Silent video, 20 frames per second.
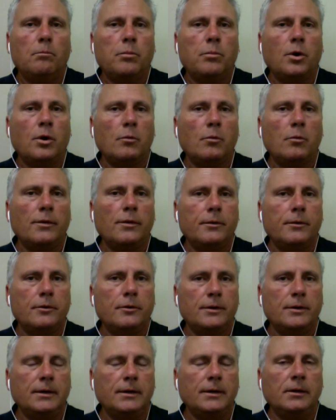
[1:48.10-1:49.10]
part of what they're
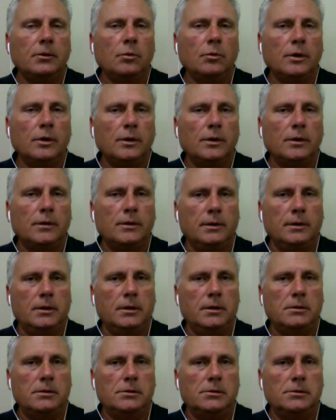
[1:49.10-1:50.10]
dealing with
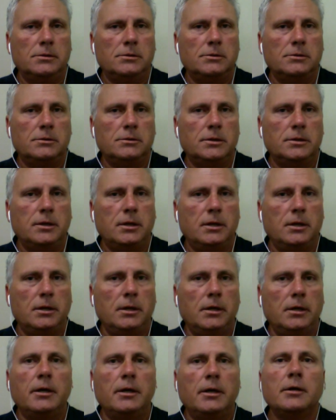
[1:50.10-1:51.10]
is
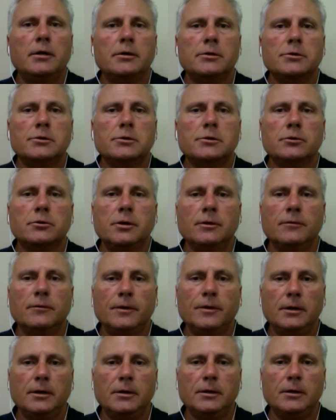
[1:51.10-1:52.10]
the
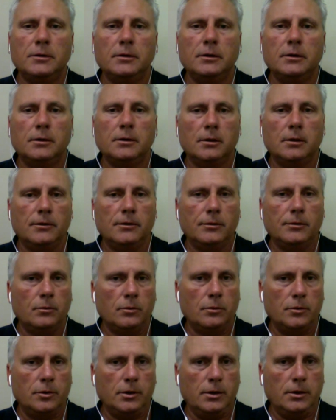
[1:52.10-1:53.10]
certificate
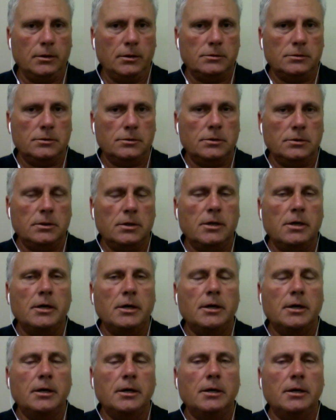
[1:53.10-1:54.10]
authorities,
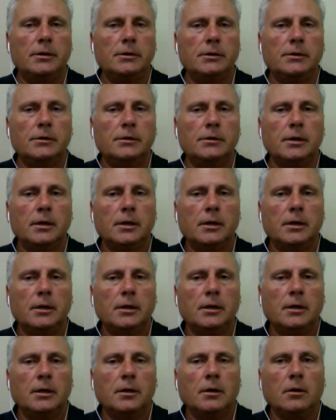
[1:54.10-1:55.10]
and
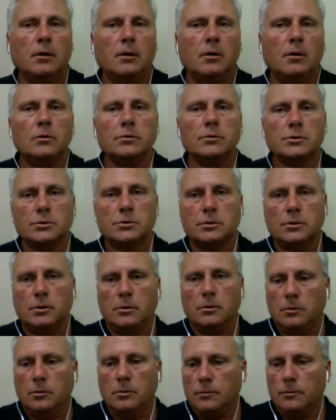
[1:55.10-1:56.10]

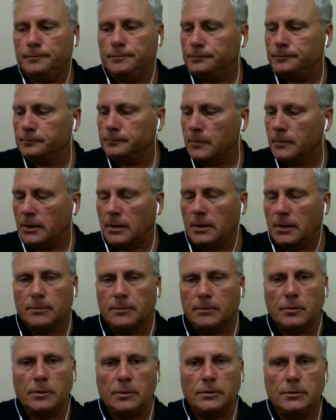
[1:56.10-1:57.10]
also, and I'm
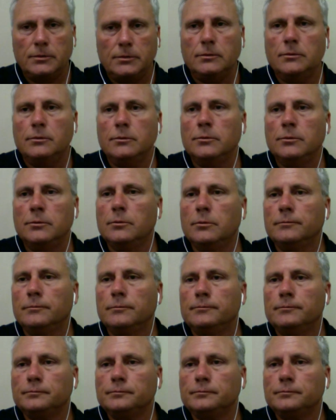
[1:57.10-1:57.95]
going to